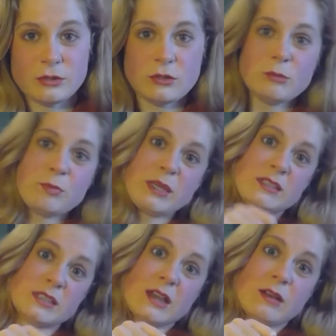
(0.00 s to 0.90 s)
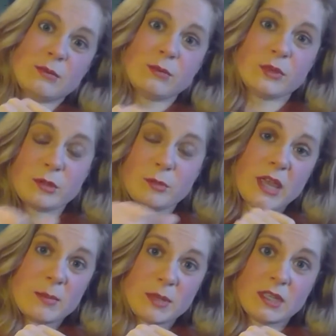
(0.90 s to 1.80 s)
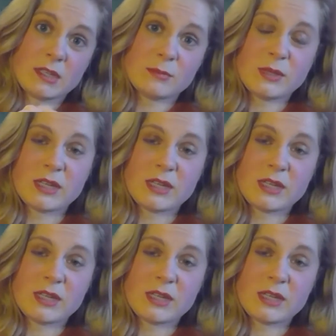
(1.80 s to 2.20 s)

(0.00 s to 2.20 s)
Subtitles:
you peace out with their baby